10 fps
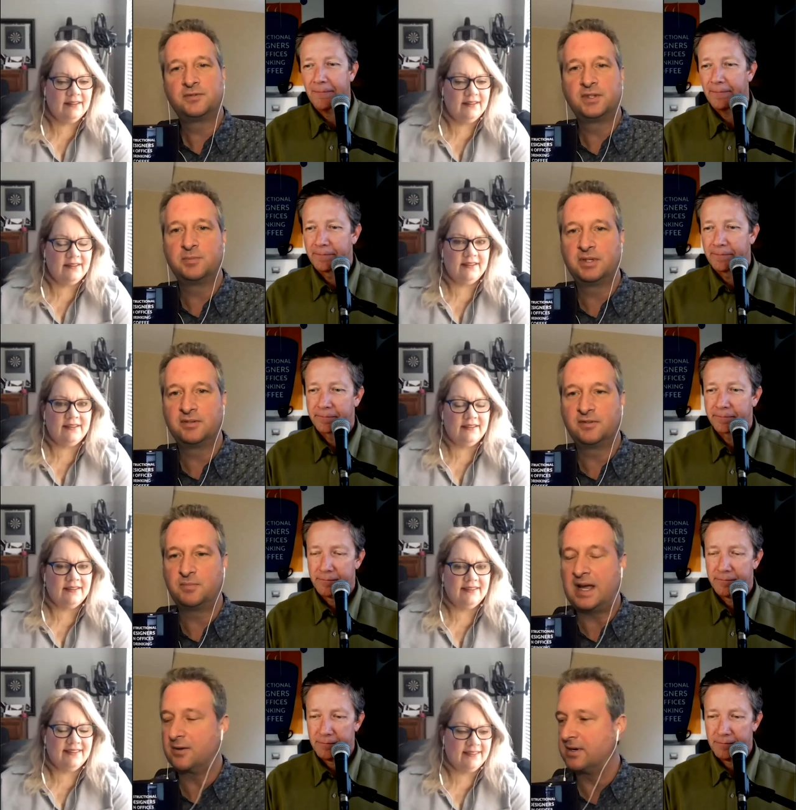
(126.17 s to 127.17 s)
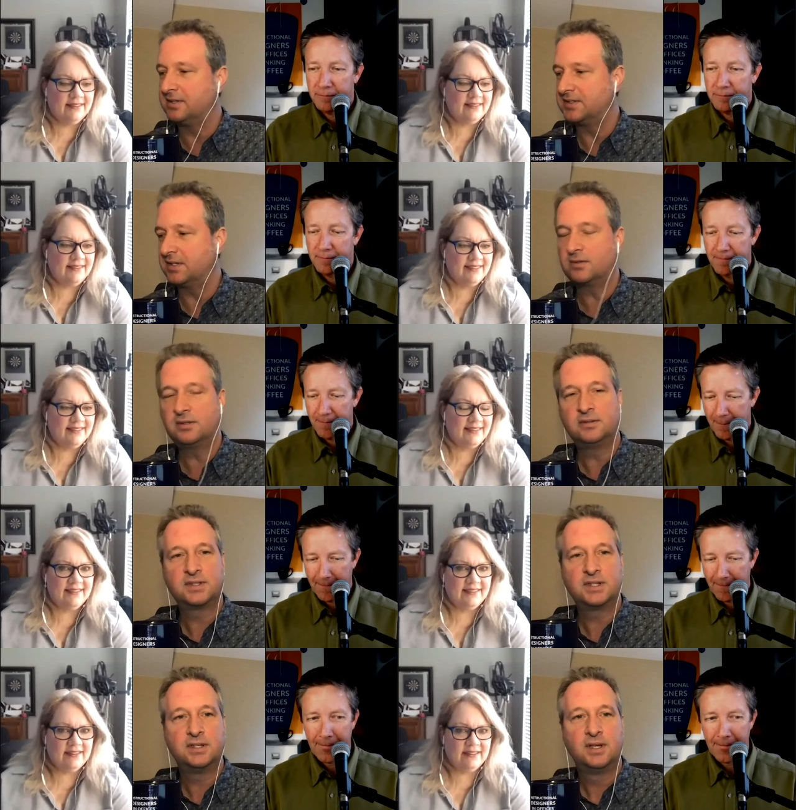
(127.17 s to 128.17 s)
Speaker 1: a little bit of the background, et cetera,
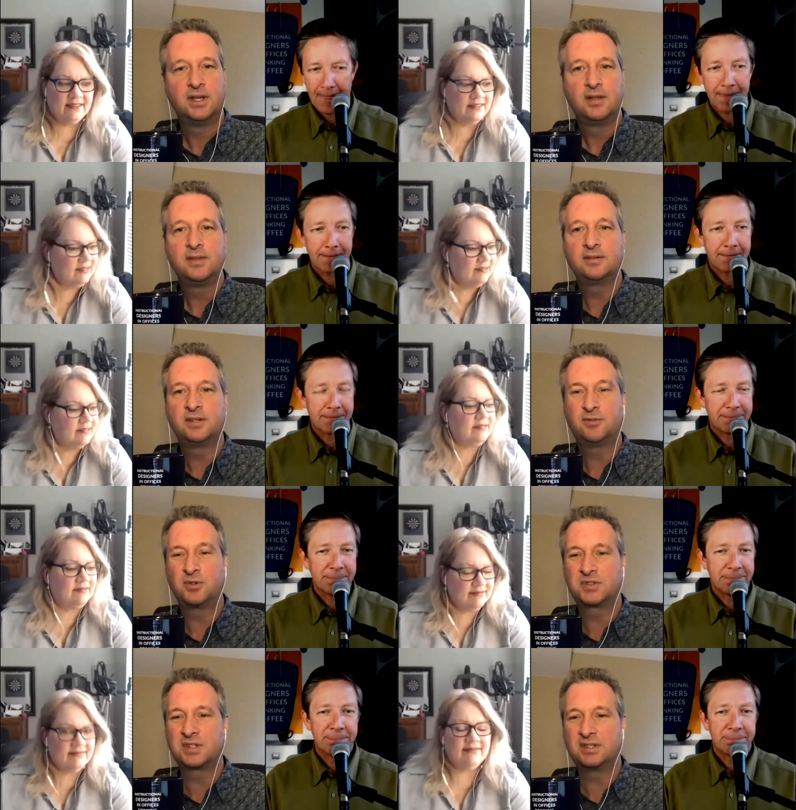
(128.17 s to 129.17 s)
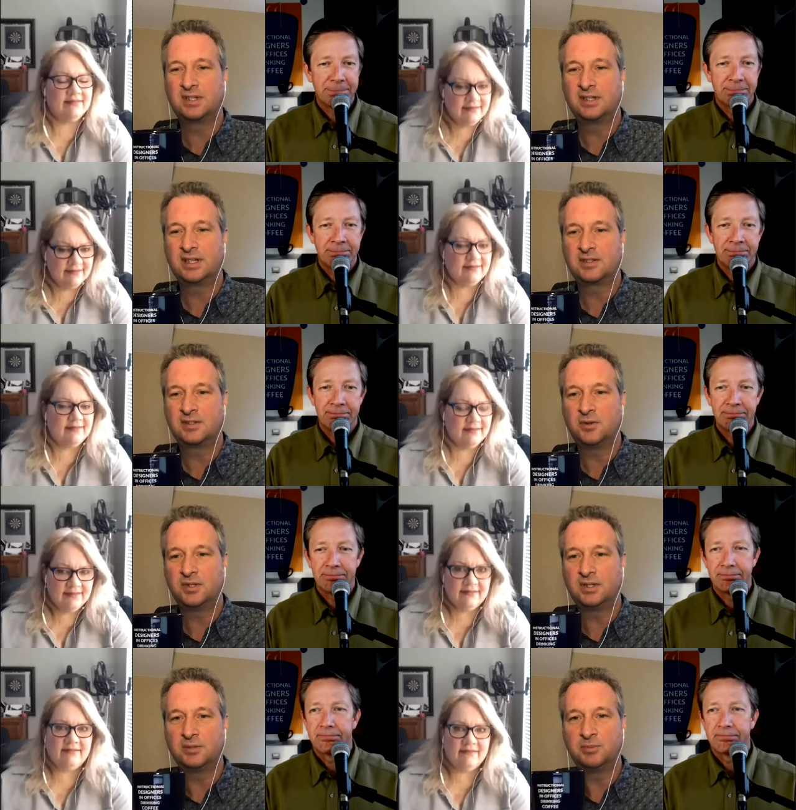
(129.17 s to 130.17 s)
and uh, then folks can uh, get to know
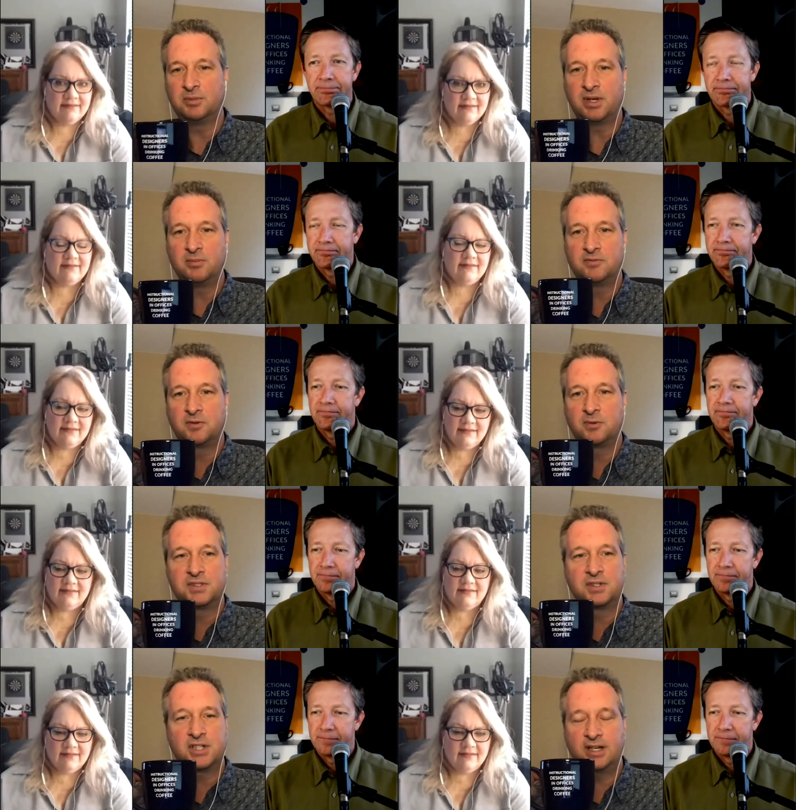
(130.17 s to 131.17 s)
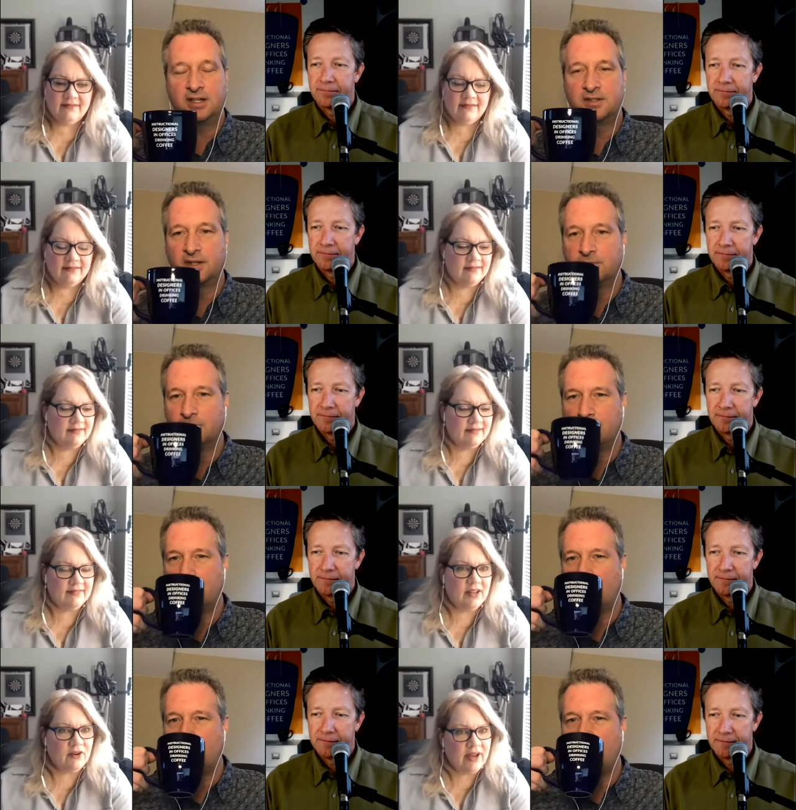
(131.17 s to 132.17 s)
you a little bit better before we start chatting today.
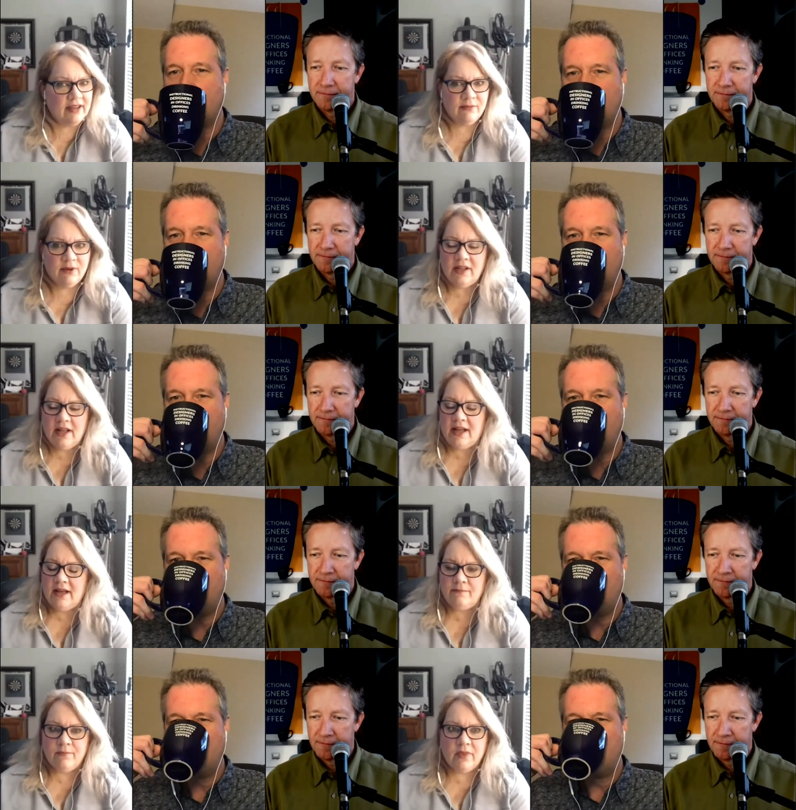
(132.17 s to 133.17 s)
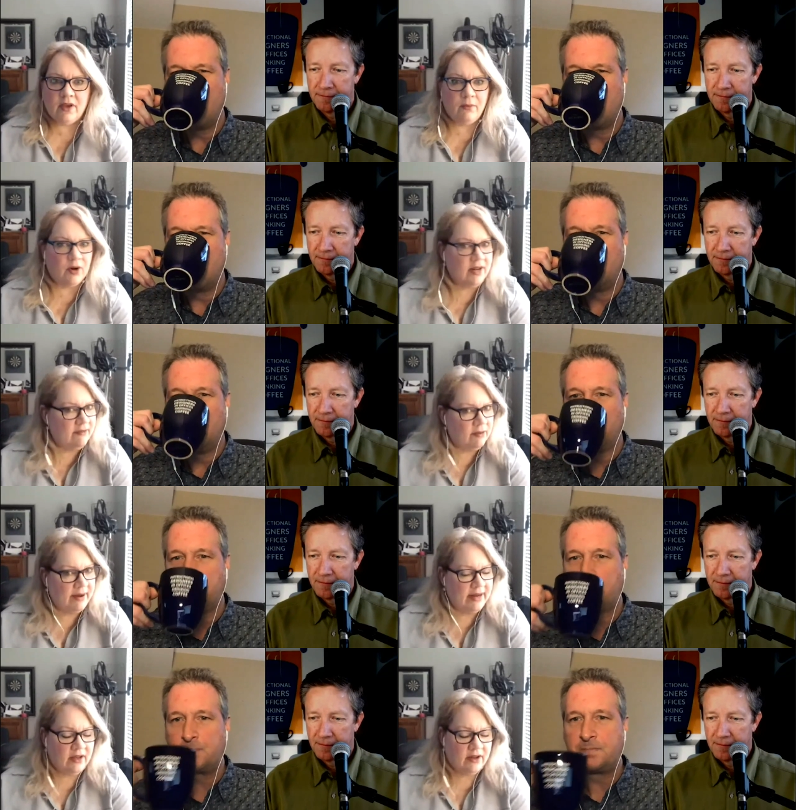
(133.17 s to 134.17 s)
Speaker 2: Okay. Well, um, good morning,
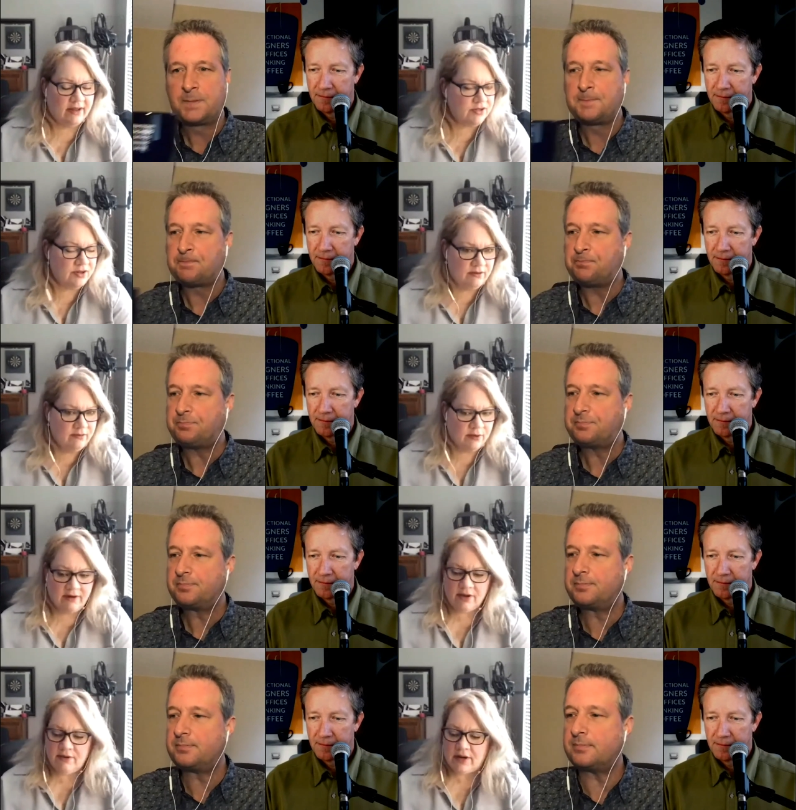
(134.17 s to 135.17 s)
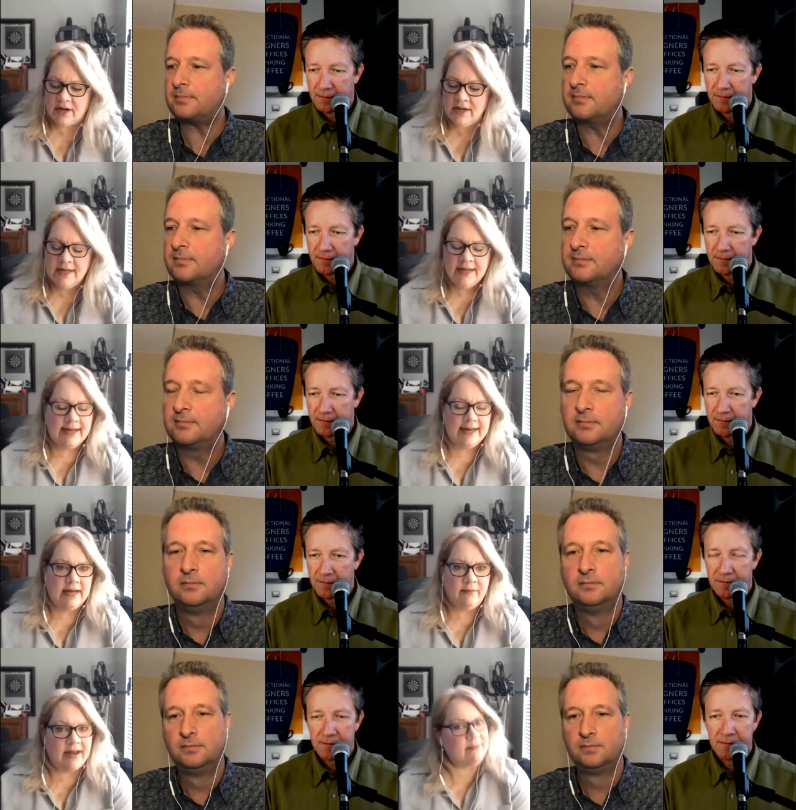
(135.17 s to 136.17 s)
everybody. Good afternoon, wherever you are.
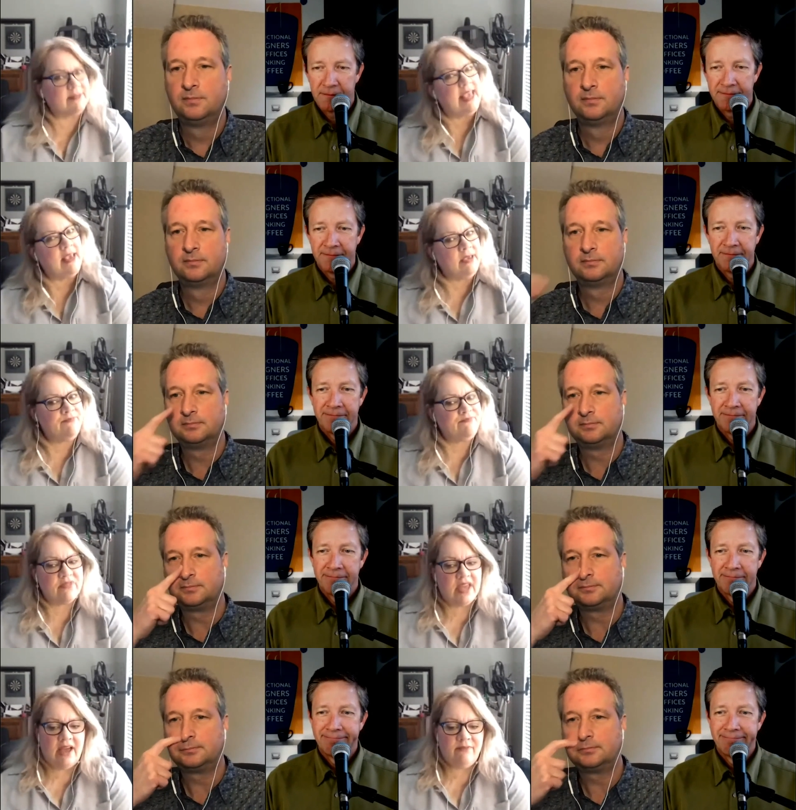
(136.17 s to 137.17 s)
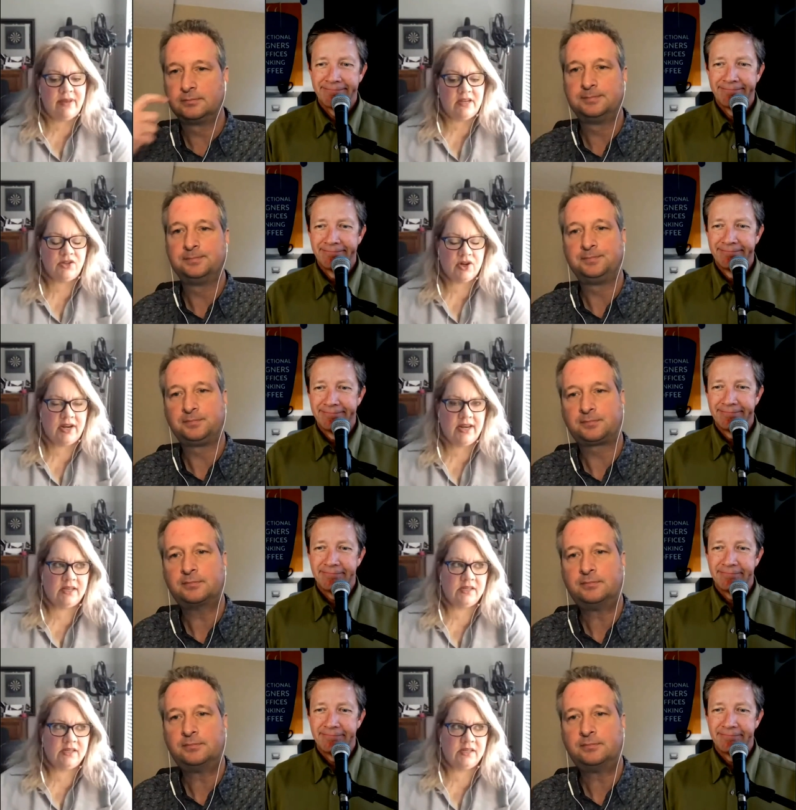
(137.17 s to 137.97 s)
Uh, my name is Amy. I've been in training and